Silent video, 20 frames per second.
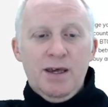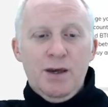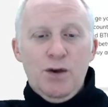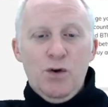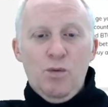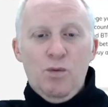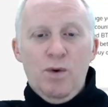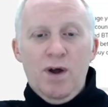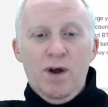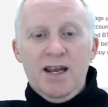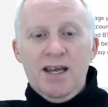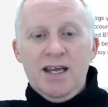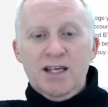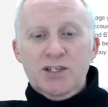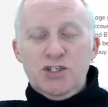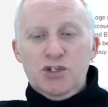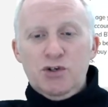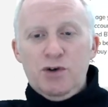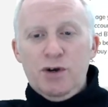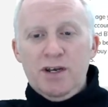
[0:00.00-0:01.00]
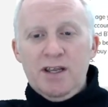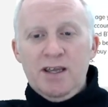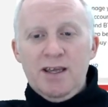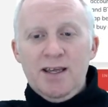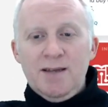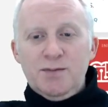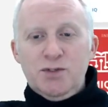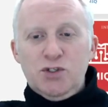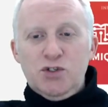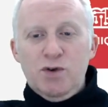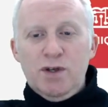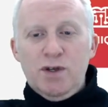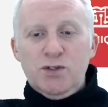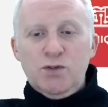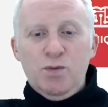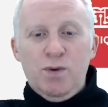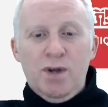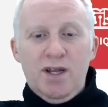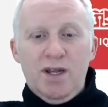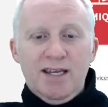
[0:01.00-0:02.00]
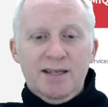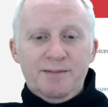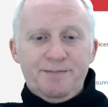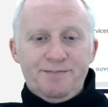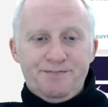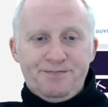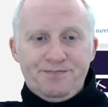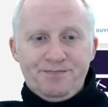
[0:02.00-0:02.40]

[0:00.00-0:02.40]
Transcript: Wallet, Short Name, Trust Wallet,